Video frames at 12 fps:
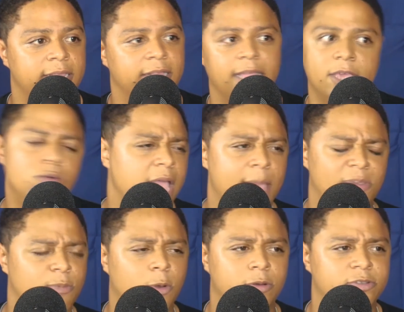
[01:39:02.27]
And they're like, you can't be
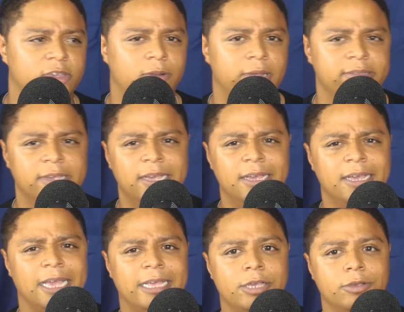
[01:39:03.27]
smoking no cigarettes.
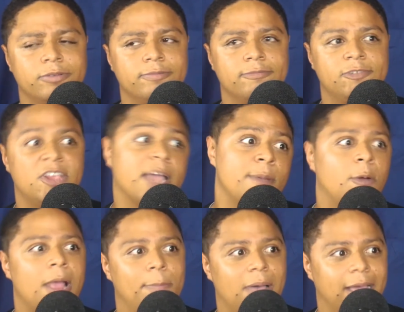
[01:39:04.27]
And he goes, check my
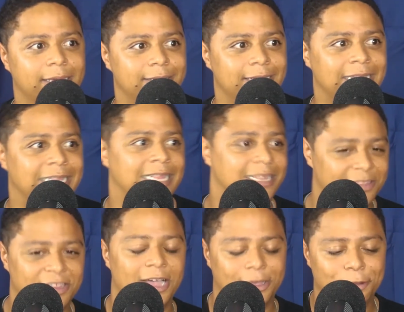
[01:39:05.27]
right pocket. And then
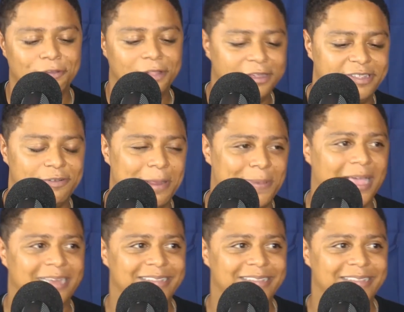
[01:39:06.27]
Duck goes and looks in his right pocket.